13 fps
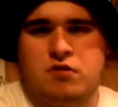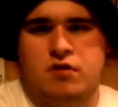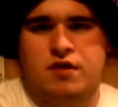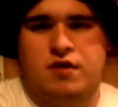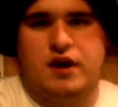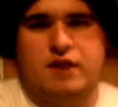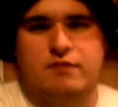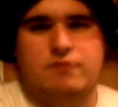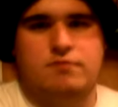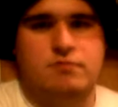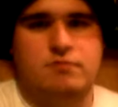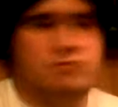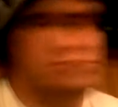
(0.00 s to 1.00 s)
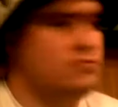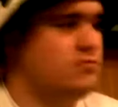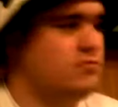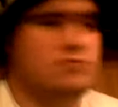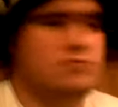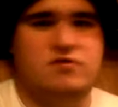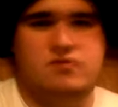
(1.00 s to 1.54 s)
I thought I...
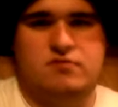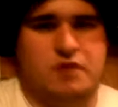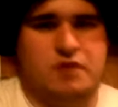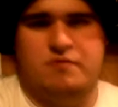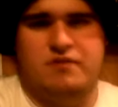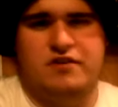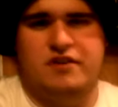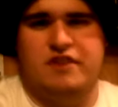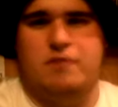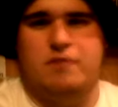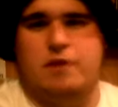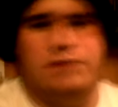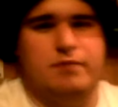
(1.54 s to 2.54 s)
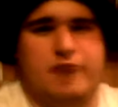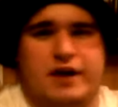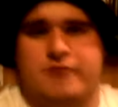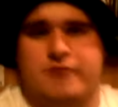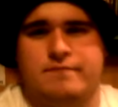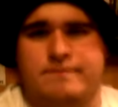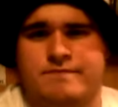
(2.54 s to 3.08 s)
Never mind, bye.